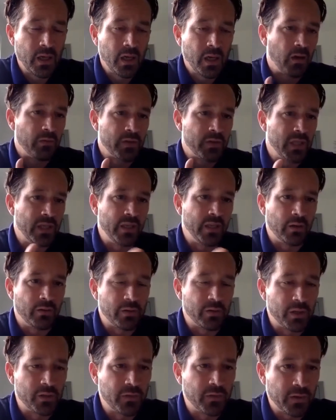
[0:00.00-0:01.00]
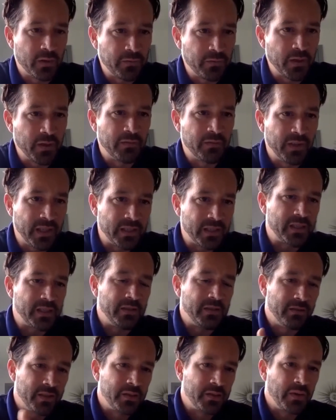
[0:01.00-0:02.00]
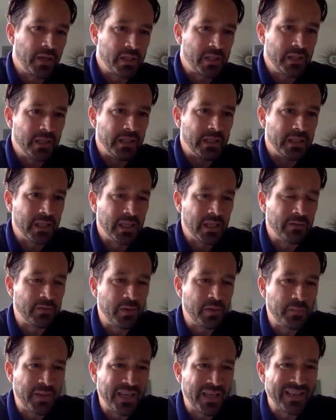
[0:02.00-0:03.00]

obviously not just for the fun of it, to actually deliver a